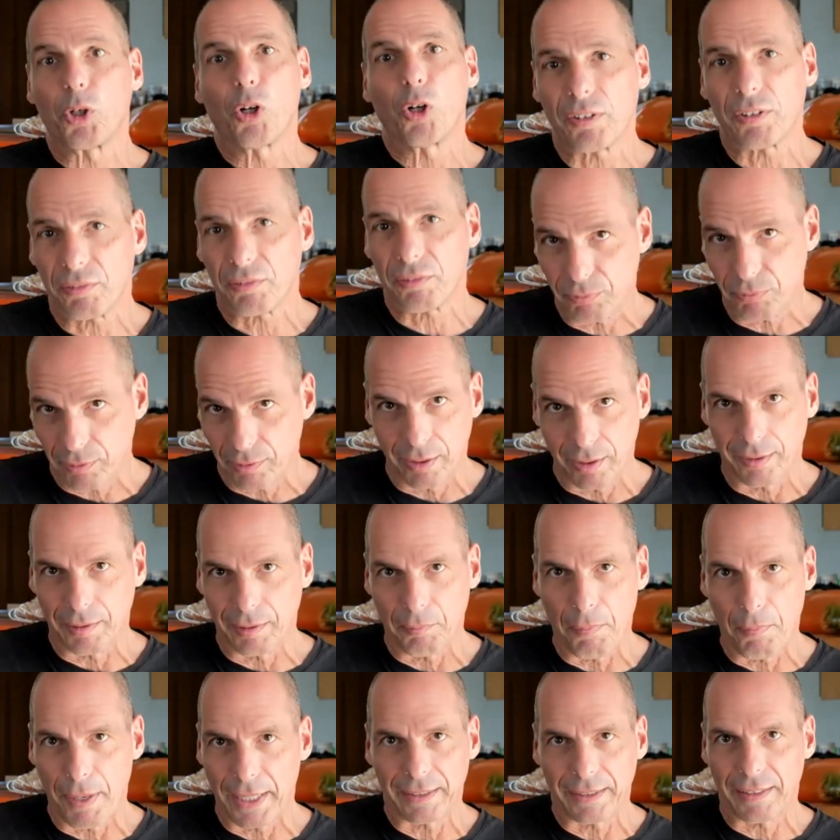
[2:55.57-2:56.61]
not have
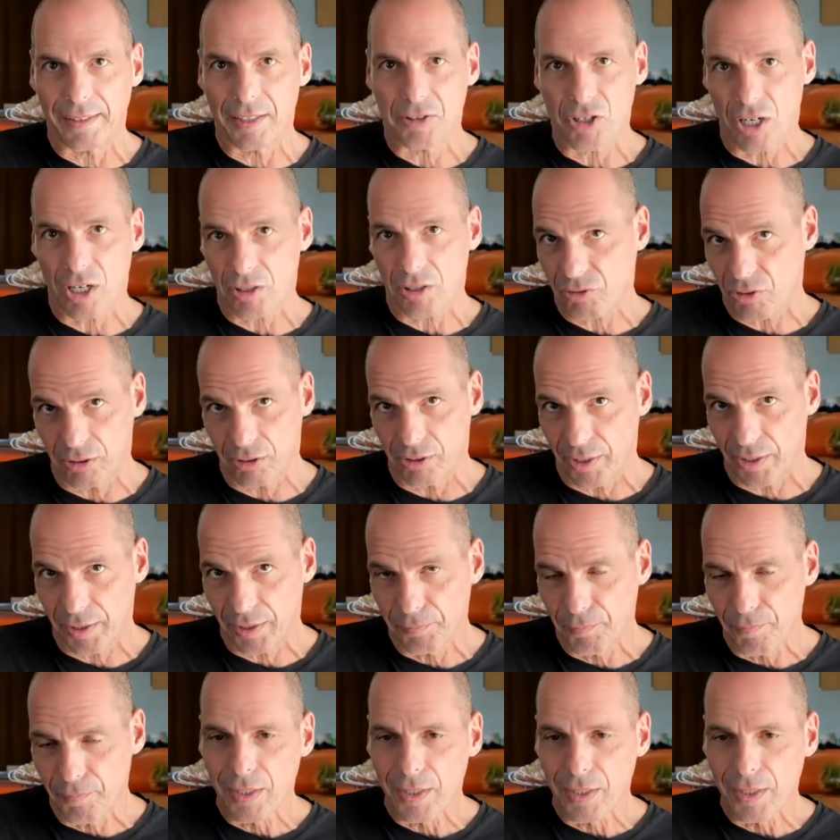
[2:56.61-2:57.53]
remained in the chancellery.